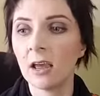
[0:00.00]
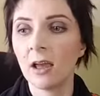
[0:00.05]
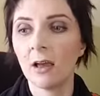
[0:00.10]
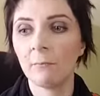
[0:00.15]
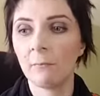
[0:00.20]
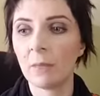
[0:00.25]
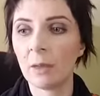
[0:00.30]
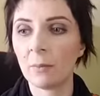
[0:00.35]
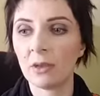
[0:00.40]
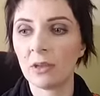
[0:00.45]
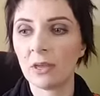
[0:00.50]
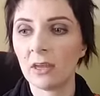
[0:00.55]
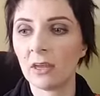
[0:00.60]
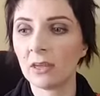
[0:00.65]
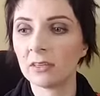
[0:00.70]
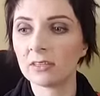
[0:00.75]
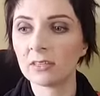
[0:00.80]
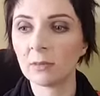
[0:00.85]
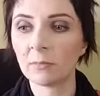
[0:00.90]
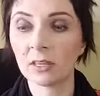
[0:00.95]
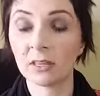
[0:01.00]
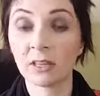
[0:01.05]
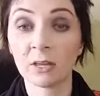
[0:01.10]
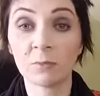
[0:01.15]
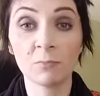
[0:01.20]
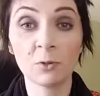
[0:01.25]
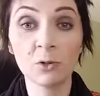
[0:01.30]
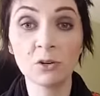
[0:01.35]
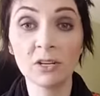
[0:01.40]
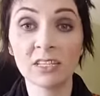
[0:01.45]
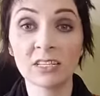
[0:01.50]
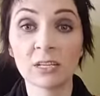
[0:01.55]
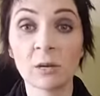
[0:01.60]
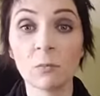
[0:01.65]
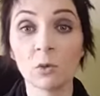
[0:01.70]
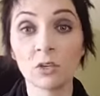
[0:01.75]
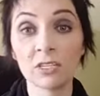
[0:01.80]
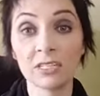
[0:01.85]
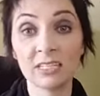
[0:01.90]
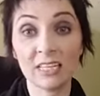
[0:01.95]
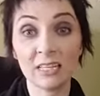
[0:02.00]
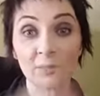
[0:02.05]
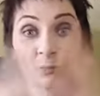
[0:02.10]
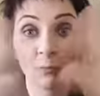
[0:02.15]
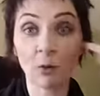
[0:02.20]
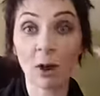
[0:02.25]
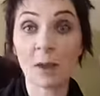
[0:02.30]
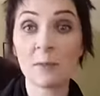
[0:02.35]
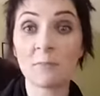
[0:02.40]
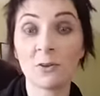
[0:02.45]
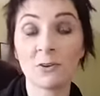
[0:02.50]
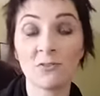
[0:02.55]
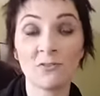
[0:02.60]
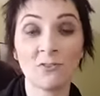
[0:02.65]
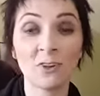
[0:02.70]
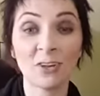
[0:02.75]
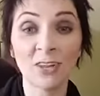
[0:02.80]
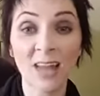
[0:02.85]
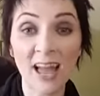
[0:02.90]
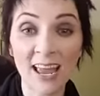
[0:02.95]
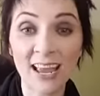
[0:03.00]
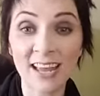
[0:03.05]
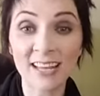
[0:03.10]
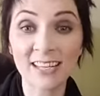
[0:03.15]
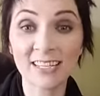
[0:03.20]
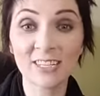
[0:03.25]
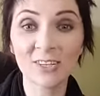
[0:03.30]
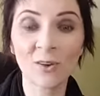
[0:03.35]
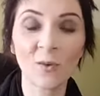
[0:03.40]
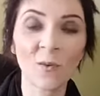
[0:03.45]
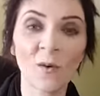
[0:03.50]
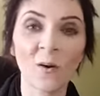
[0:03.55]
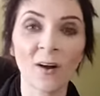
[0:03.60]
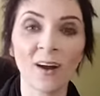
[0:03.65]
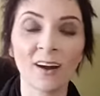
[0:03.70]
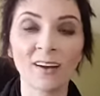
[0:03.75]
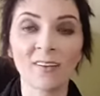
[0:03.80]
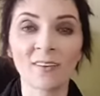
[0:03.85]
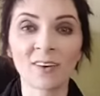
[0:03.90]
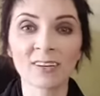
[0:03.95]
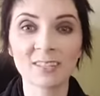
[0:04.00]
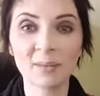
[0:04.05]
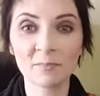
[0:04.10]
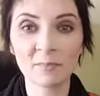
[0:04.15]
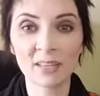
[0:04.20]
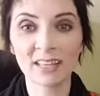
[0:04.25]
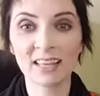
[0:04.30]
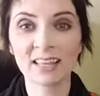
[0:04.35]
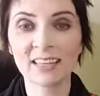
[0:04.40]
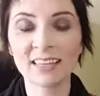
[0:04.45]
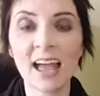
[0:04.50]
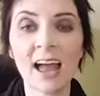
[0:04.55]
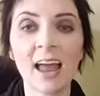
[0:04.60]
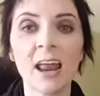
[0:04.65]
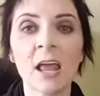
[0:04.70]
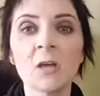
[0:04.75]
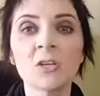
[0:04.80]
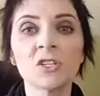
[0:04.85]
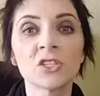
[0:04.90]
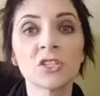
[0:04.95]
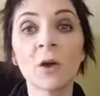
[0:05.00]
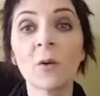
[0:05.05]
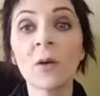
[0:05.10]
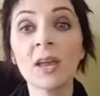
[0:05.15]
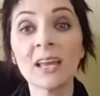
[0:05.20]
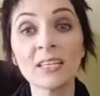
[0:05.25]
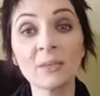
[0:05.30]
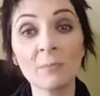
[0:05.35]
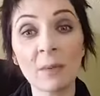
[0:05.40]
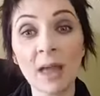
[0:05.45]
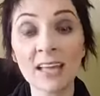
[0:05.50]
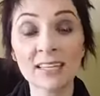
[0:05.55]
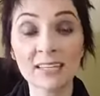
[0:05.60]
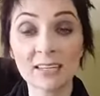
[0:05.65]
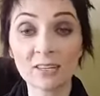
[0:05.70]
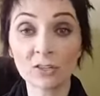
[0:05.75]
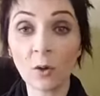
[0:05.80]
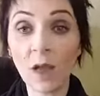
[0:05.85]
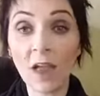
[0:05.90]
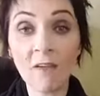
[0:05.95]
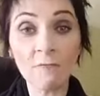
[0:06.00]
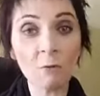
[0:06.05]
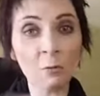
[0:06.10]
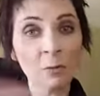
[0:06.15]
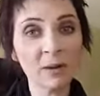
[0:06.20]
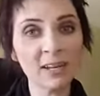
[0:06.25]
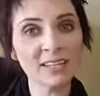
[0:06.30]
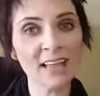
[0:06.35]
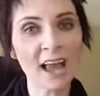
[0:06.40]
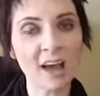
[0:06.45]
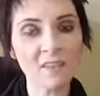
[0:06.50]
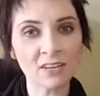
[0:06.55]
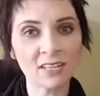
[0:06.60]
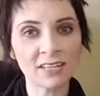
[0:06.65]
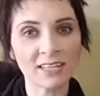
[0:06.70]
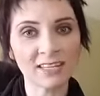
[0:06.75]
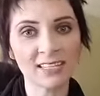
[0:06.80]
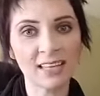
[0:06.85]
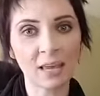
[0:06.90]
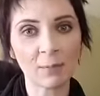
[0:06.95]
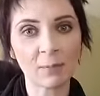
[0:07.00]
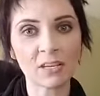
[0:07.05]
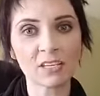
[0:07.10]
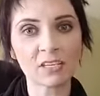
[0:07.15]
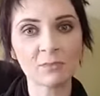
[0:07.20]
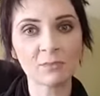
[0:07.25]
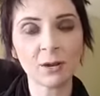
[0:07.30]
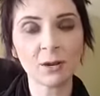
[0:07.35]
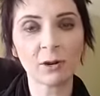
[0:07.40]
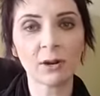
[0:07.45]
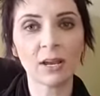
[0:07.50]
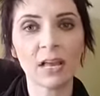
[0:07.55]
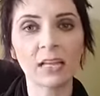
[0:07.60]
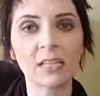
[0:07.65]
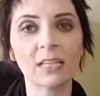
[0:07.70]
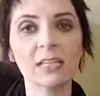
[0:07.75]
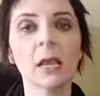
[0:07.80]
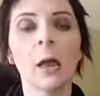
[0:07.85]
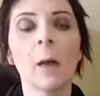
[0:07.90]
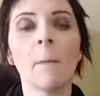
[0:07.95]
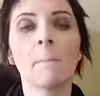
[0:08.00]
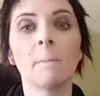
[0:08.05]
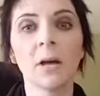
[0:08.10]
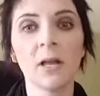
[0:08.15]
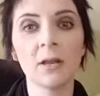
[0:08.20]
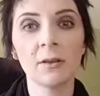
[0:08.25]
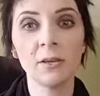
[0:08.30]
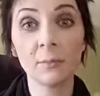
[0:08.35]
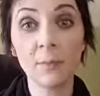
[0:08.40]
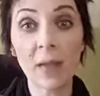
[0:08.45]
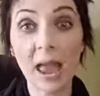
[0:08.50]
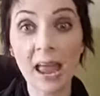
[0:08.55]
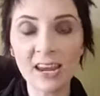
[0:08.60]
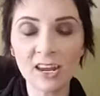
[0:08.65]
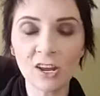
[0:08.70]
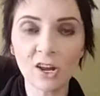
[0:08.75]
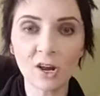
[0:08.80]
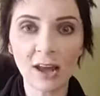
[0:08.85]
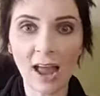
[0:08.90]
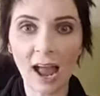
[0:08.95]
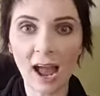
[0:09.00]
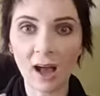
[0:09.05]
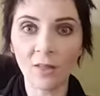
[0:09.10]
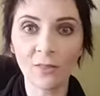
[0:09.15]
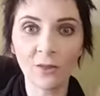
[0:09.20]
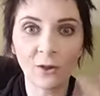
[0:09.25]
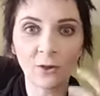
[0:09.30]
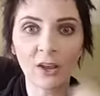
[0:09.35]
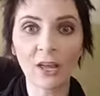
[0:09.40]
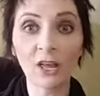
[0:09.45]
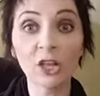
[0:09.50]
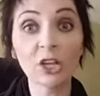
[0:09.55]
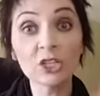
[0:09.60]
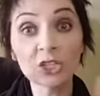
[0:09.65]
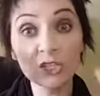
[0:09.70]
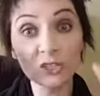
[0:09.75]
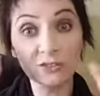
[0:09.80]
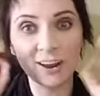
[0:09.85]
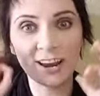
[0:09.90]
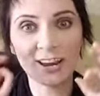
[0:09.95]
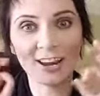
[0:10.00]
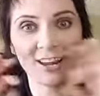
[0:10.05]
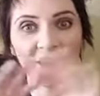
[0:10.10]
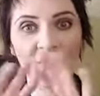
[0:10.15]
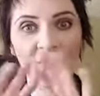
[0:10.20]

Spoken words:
maybe something like Buddhism will see the bright, beautiful lights, or something like that. So it depends. So everybody's having the same experience, but depending on how they're illustrating